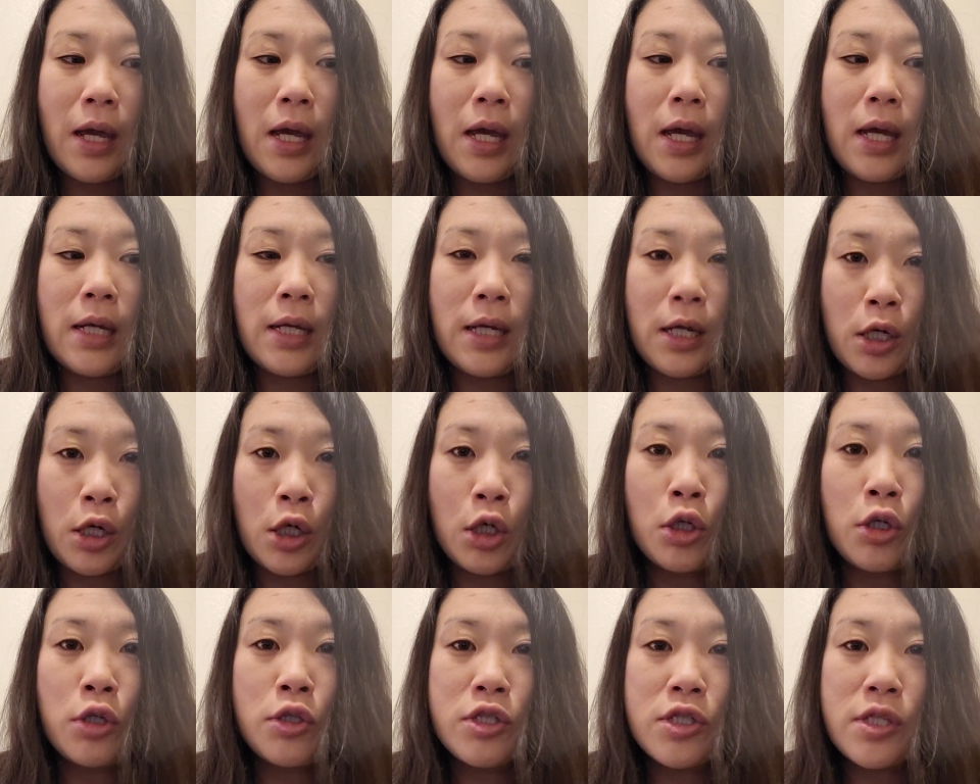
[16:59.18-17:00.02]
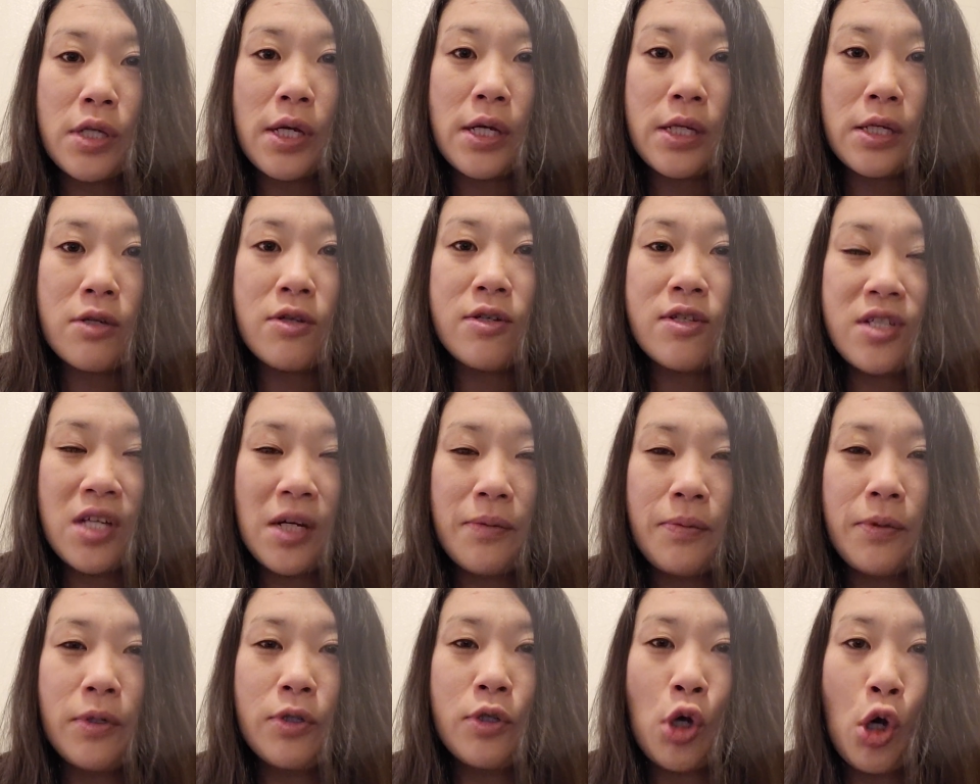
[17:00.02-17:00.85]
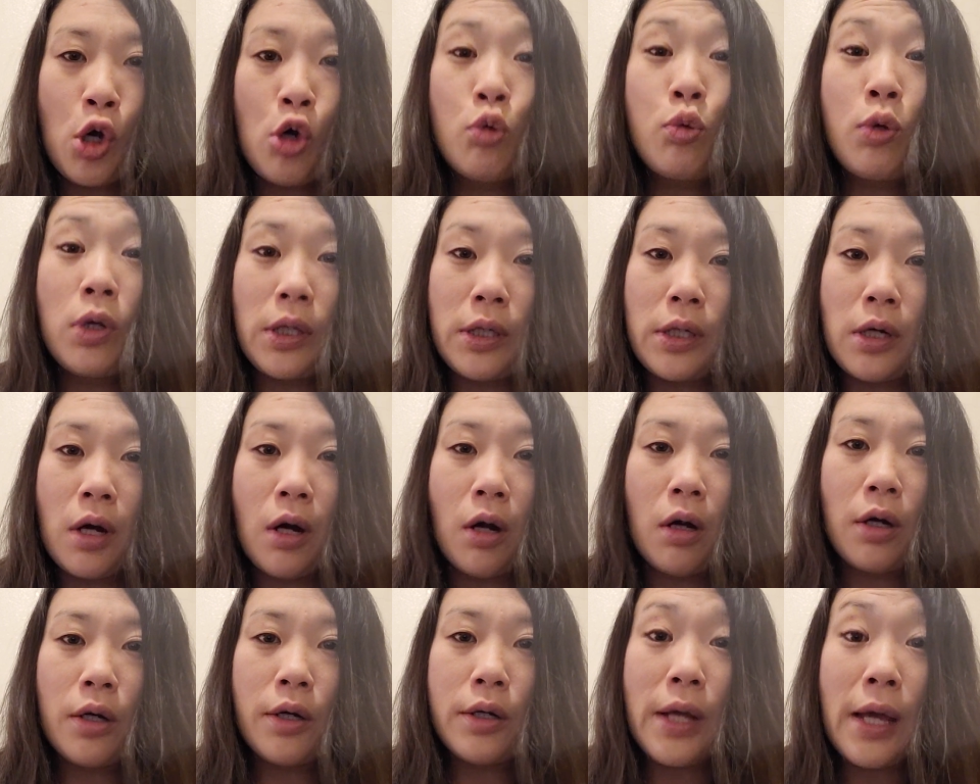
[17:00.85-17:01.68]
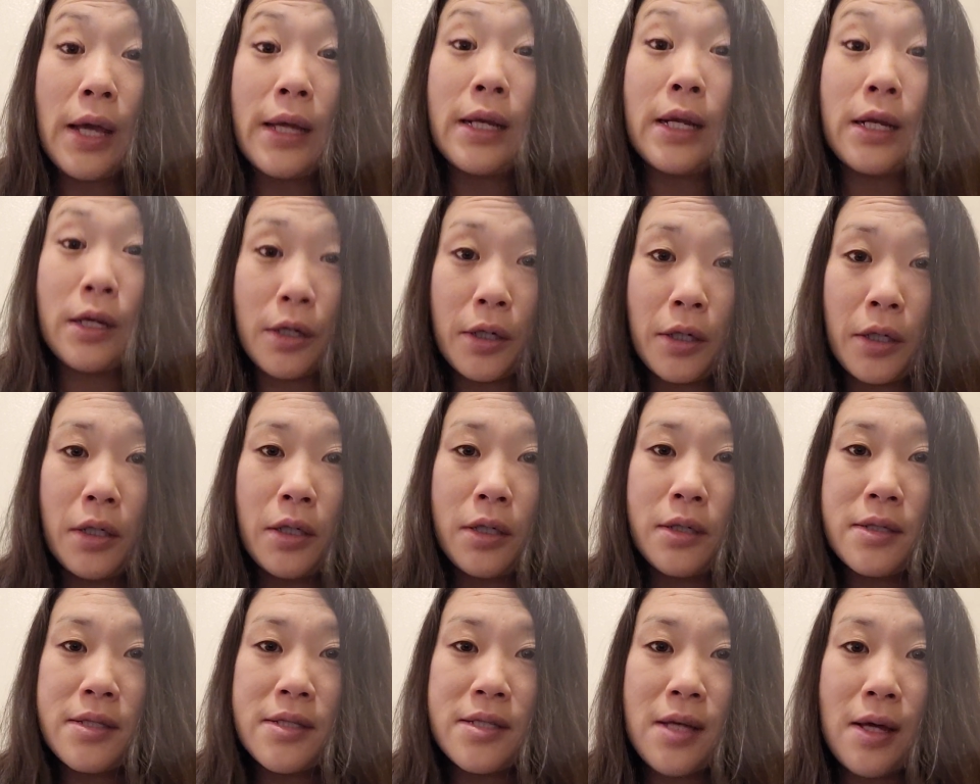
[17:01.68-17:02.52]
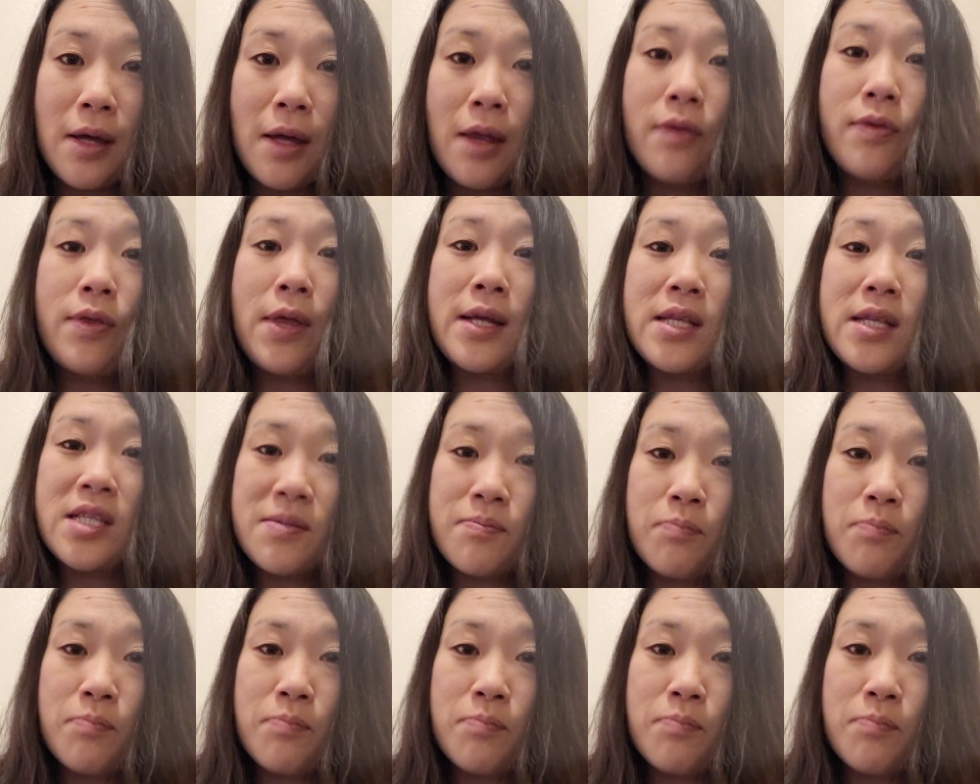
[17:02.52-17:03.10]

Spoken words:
and it hurts, and you stub your toe really hard and it hurts, that's